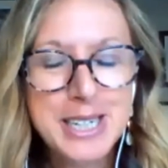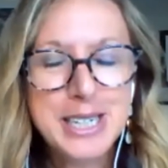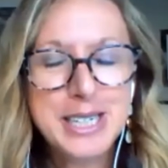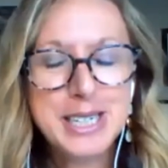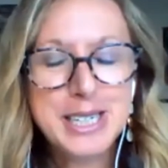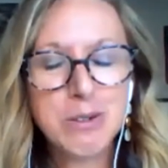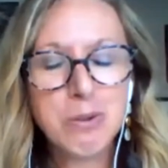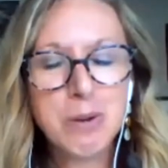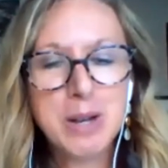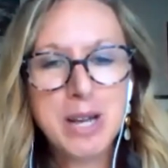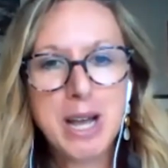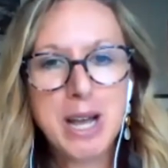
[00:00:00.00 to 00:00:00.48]

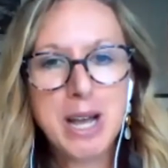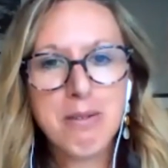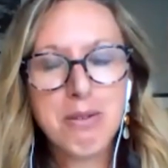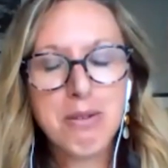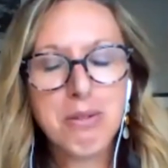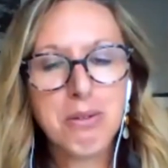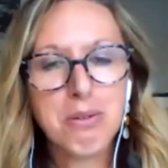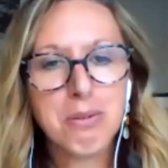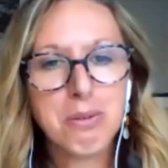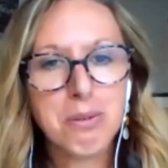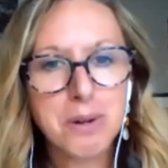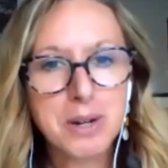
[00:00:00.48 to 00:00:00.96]
So we have
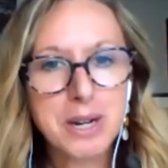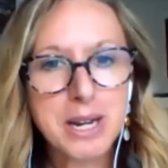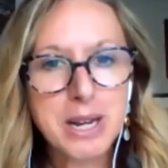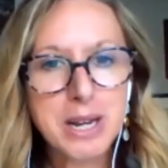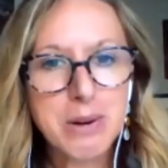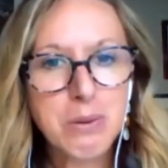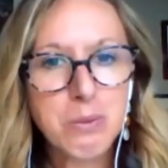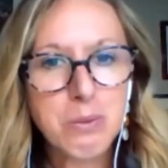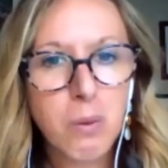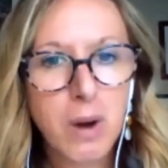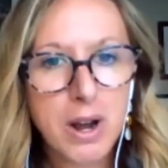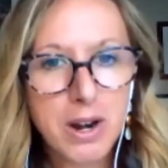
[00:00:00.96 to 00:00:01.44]

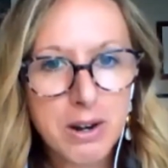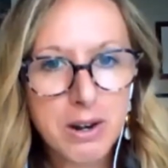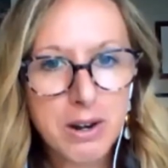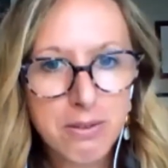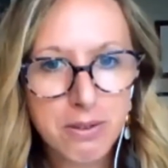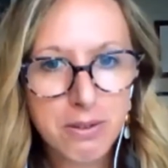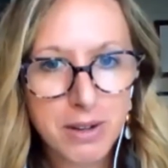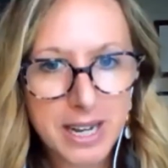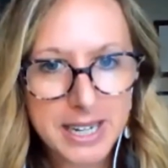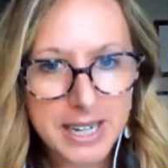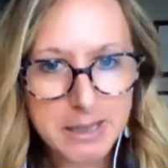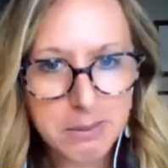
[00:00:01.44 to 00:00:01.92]
three
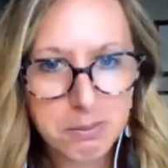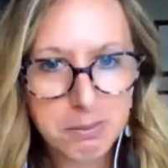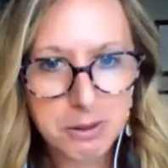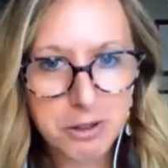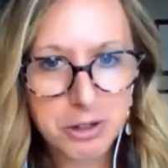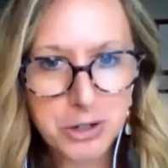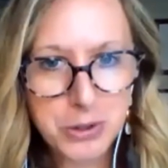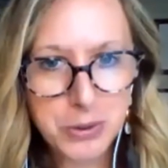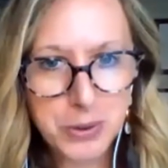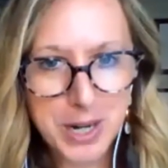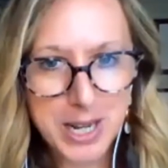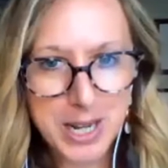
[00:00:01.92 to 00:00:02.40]
wonderful
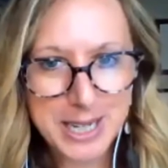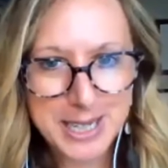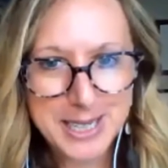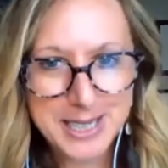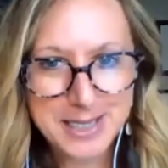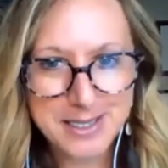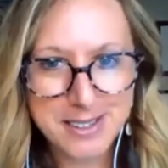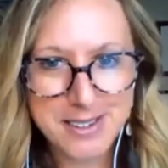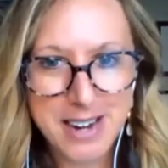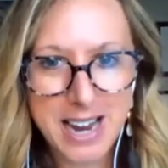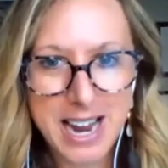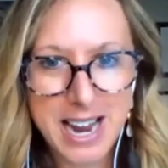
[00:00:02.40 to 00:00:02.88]
experts joining
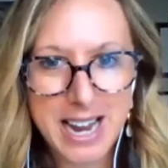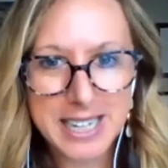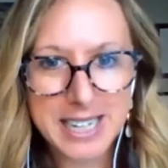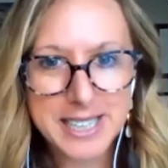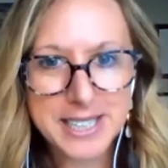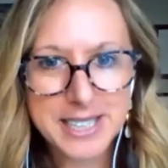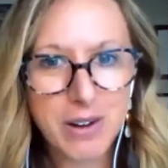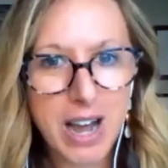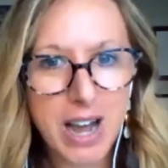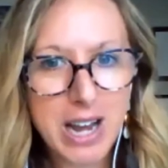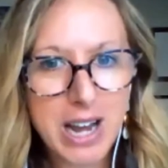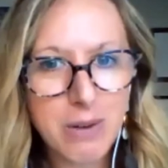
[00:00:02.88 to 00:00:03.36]
us today.
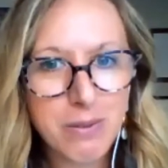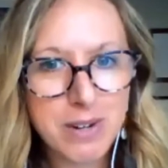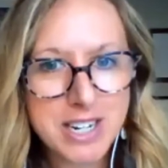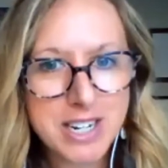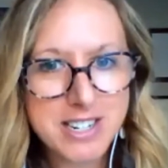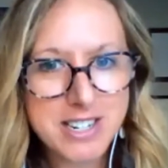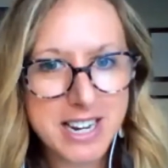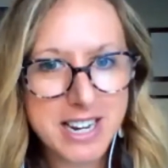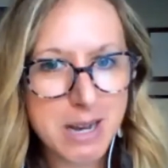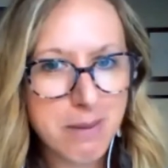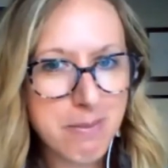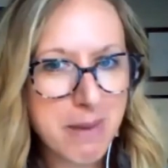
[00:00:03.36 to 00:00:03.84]
So I don't
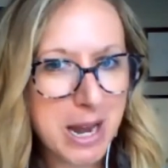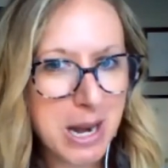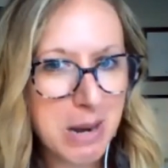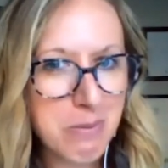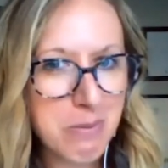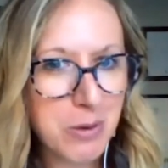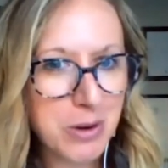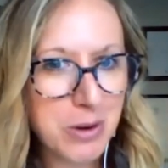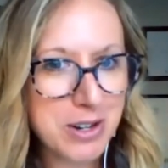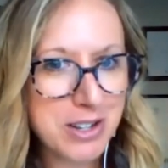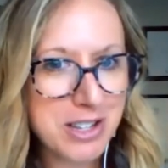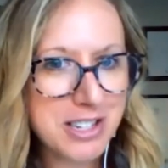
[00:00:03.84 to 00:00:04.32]
want to take up any
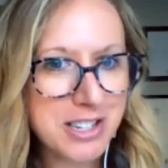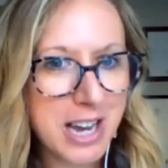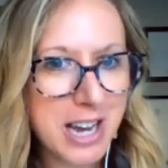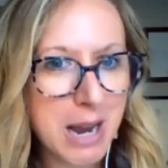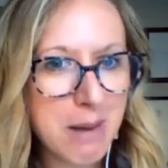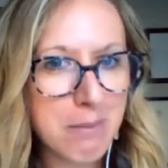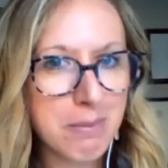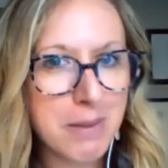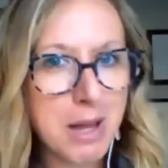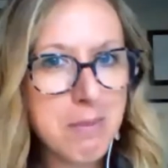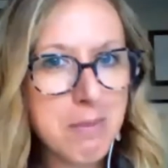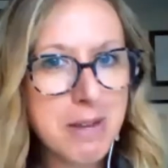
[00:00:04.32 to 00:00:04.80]
more of the
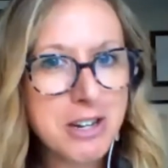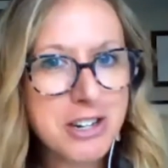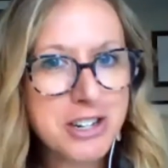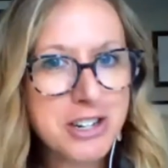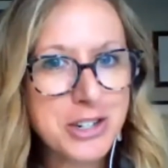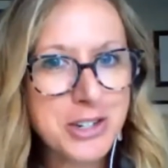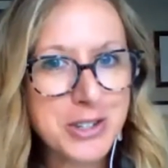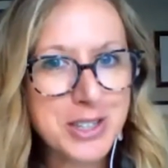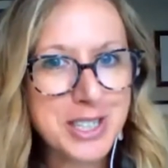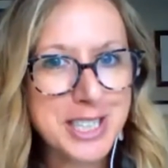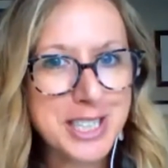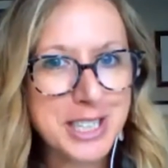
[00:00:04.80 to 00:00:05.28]
time. Let me
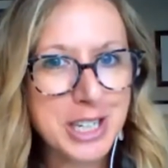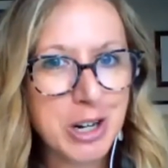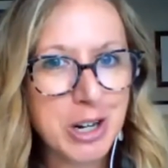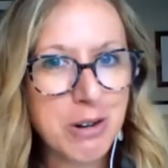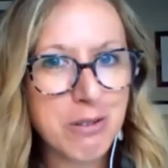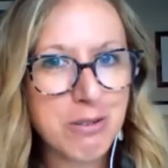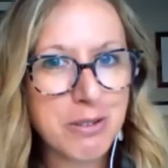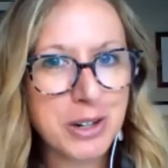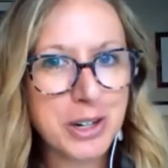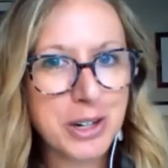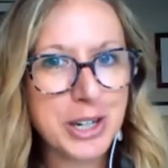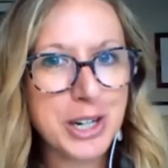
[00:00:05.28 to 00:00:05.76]
turn this
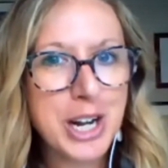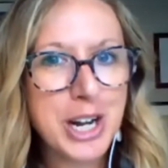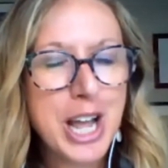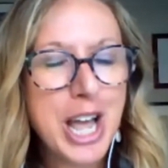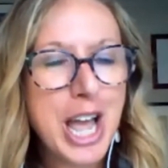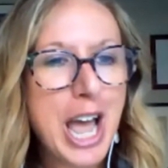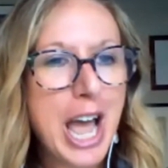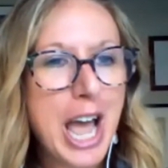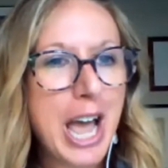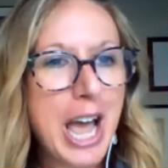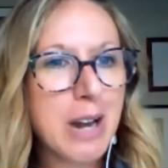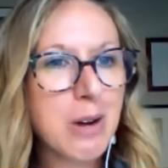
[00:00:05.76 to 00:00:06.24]
over
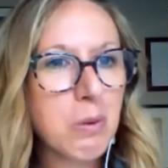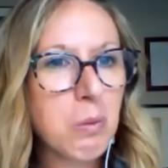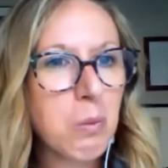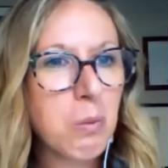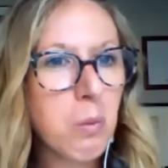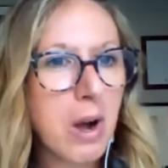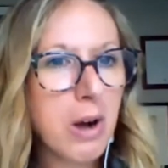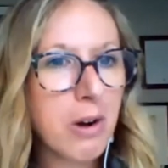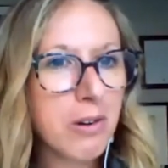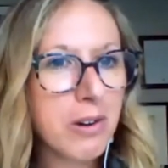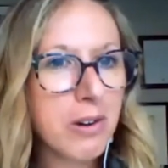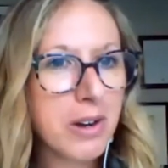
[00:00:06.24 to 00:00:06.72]
and
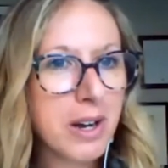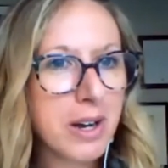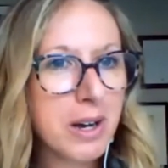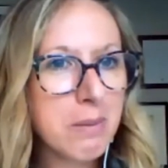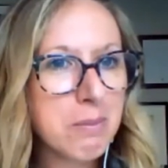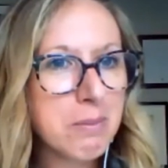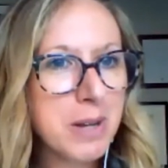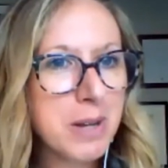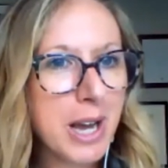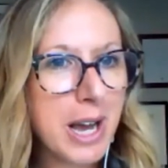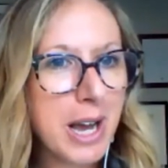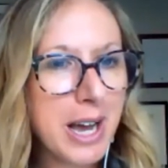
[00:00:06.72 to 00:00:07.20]

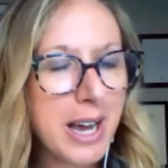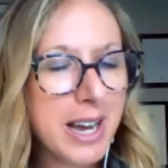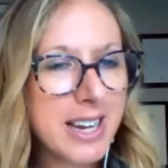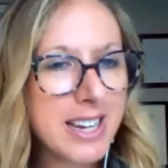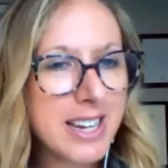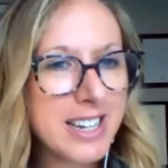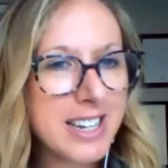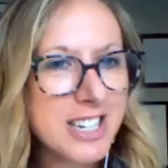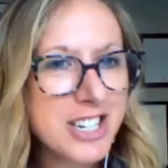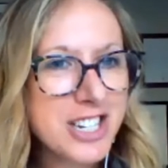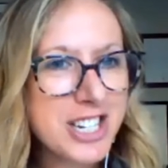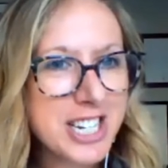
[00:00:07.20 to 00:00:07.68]
welcome
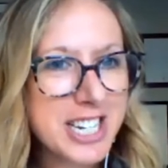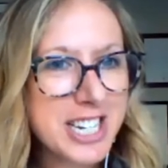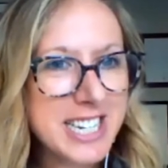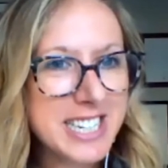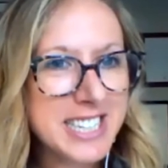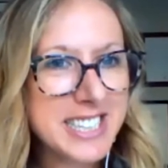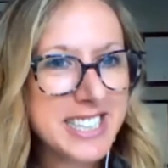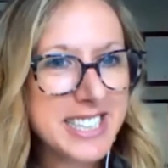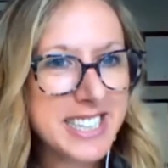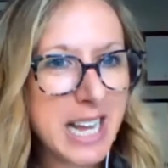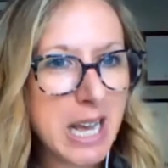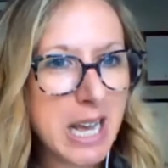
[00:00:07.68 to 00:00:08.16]

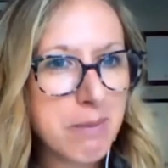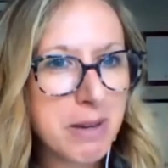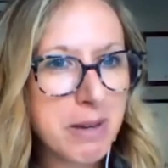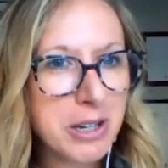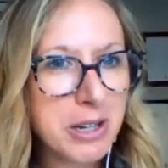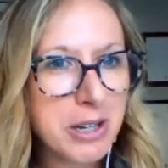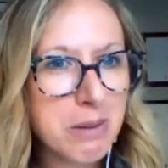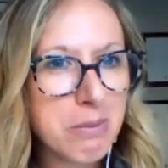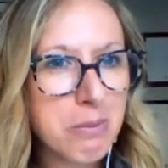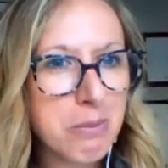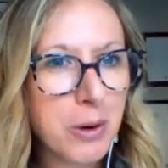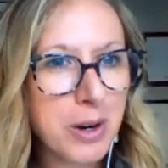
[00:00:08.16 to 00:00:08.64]
Jonathan
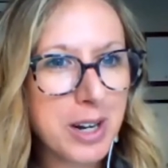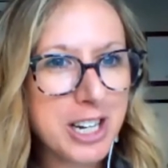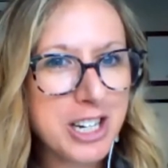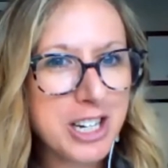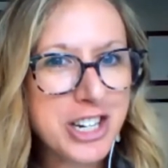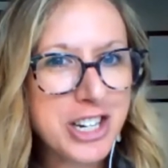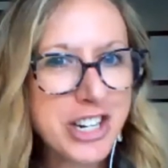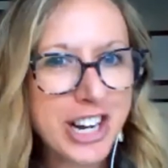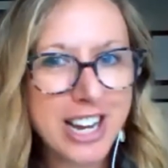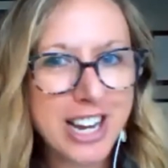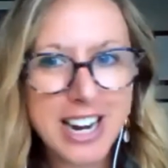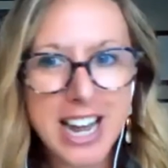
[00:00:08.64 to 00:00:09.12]
Samet. Good
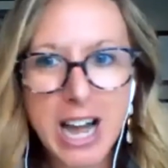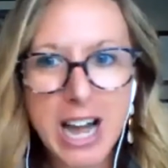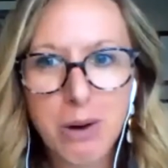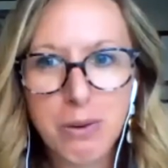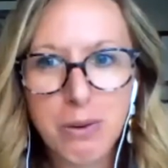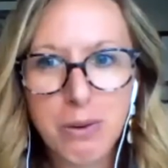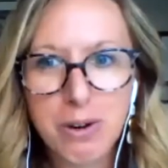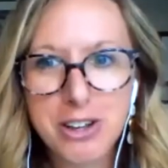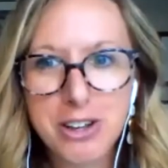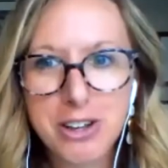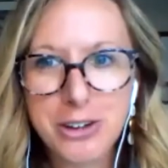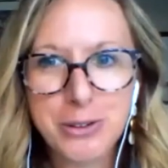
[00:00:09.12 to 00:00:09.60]
morning, John.
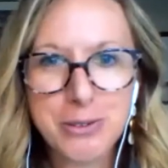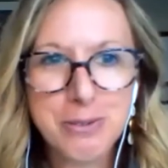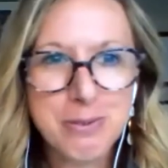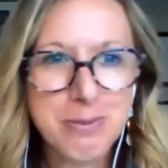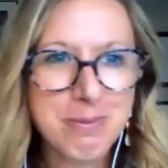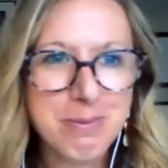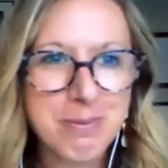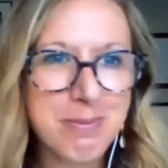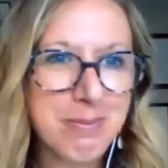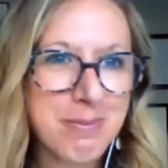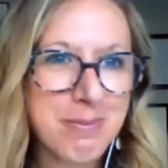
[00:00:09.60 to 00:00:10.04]
How are you?